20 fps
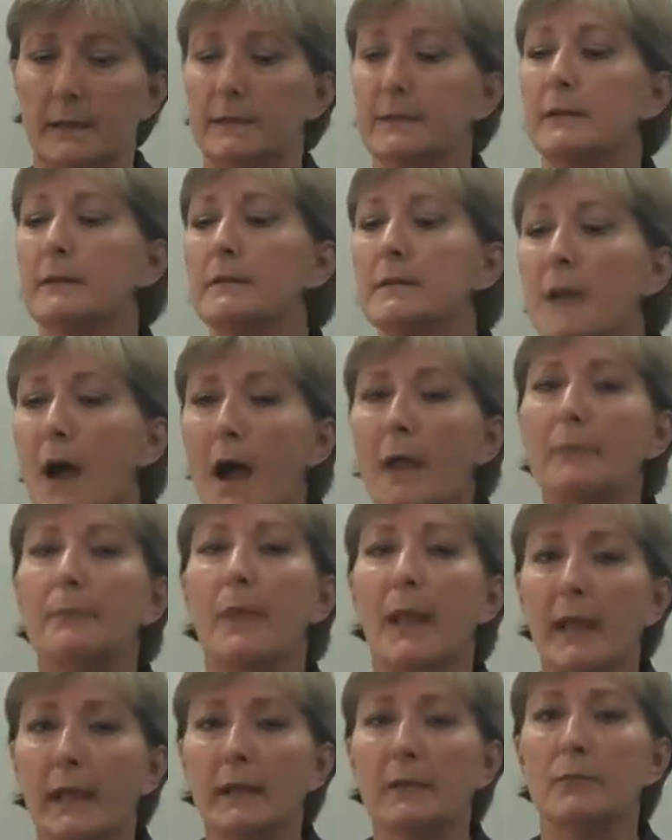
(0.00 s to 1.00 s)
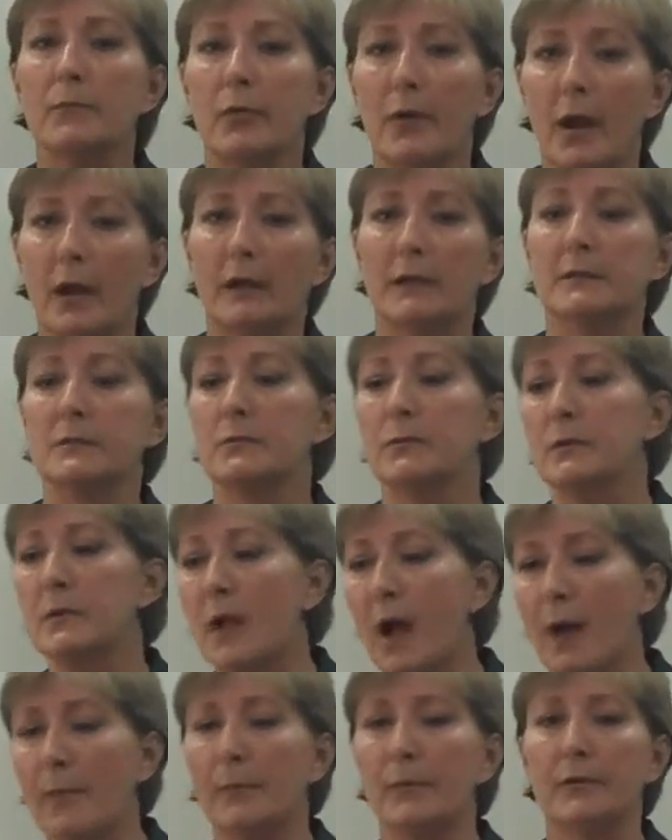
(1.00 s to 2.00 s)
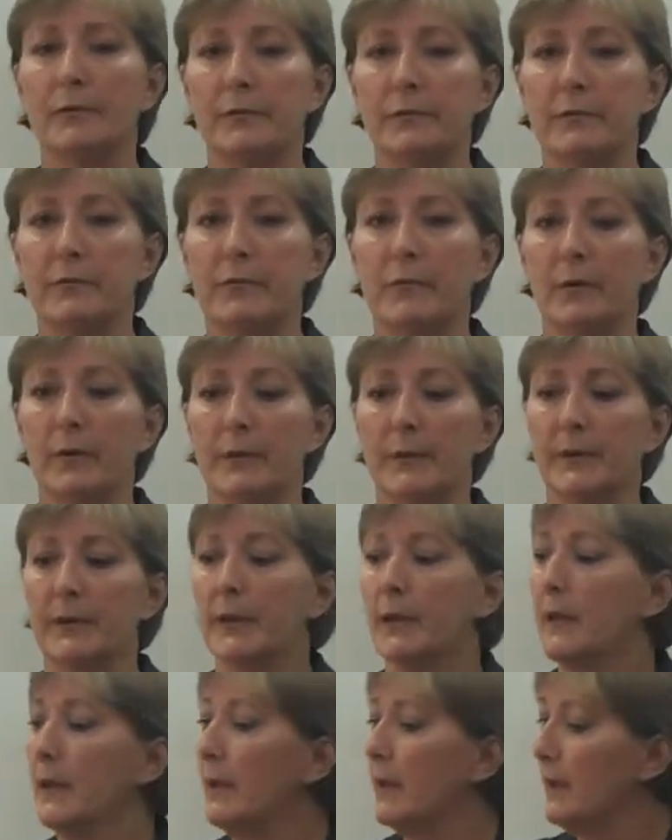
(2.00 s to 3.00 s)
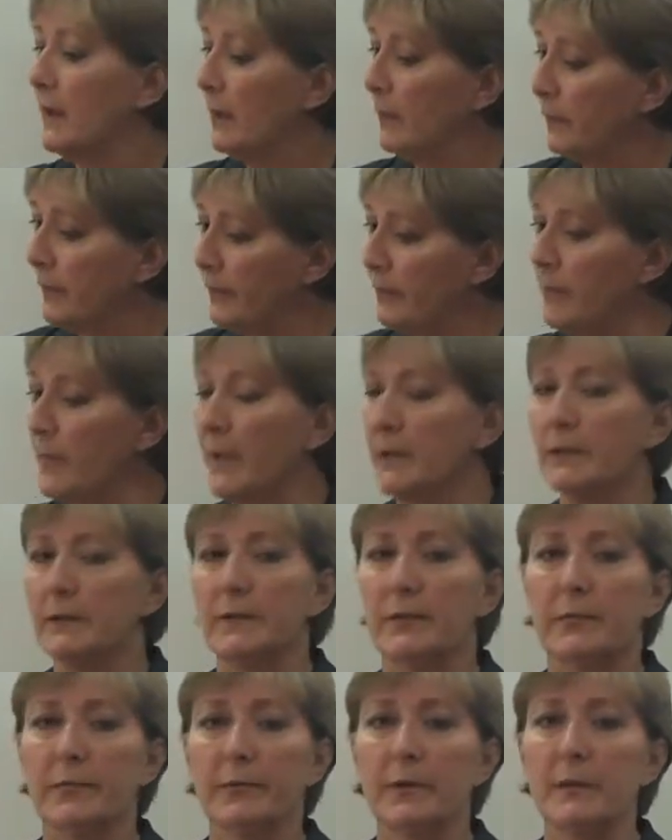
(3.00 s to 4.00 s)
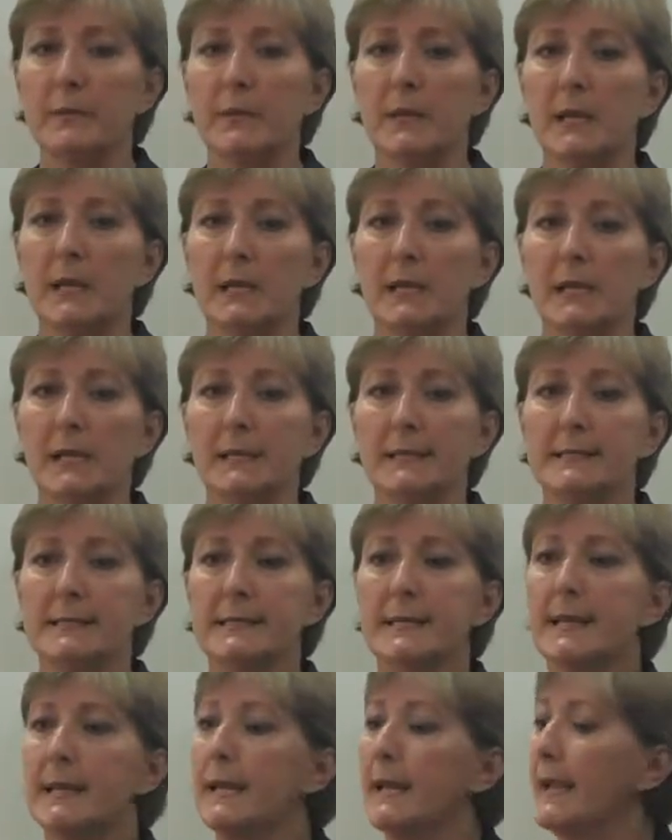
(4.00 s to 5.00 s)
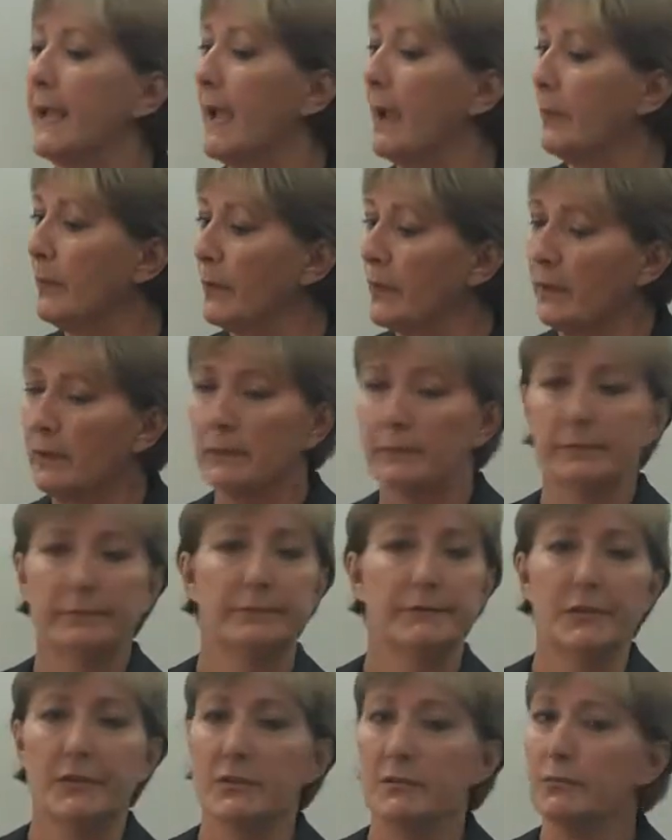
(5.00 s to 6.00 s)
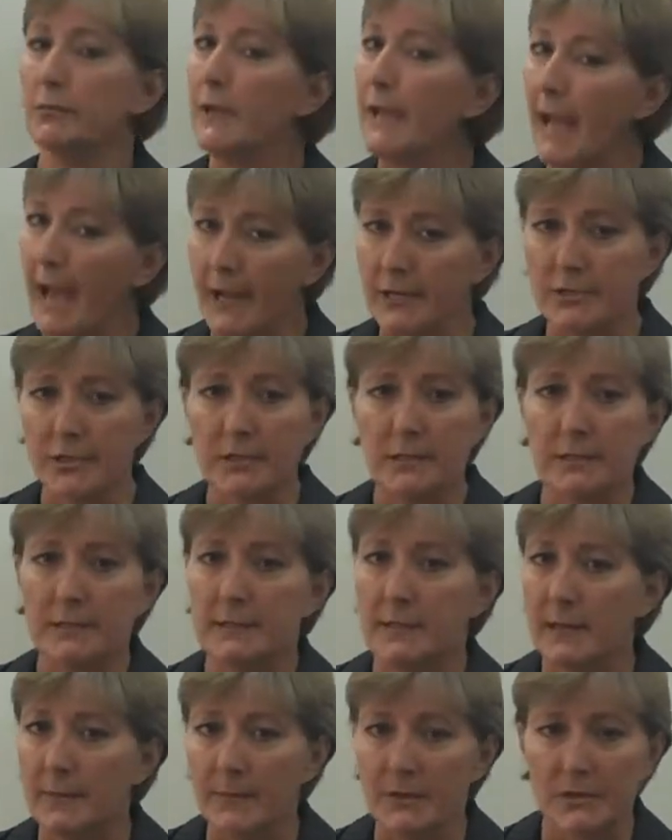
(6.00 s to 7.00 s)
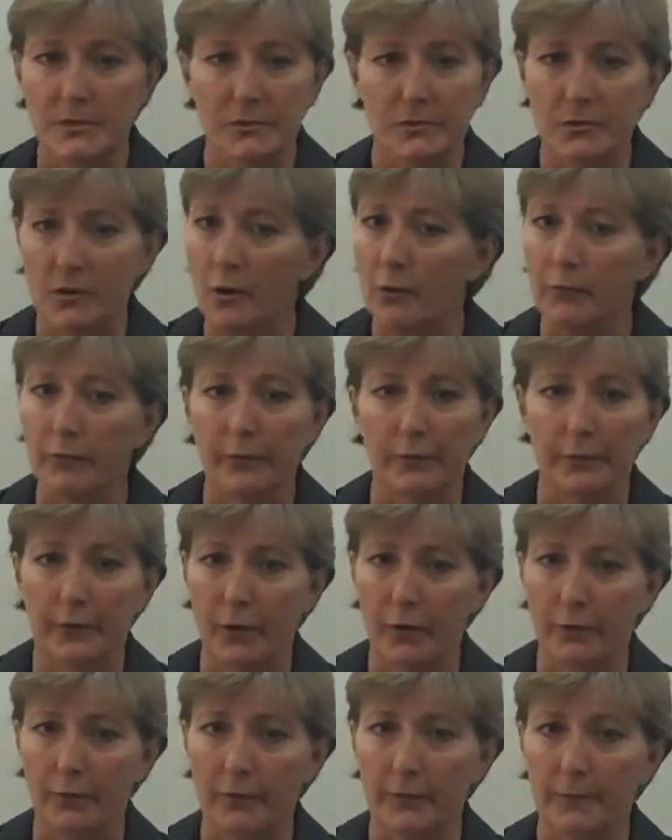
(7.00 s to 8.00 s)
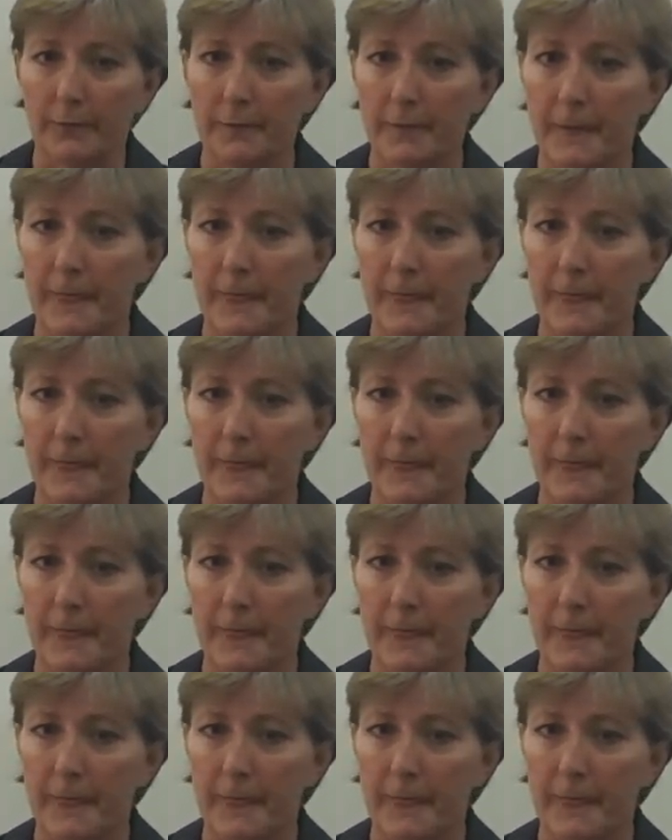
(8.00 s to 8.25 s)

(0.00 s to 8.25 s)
They're not making progress. We're not moving forward. We've been to 3 meetings and we're just rehashing the same issues over and over.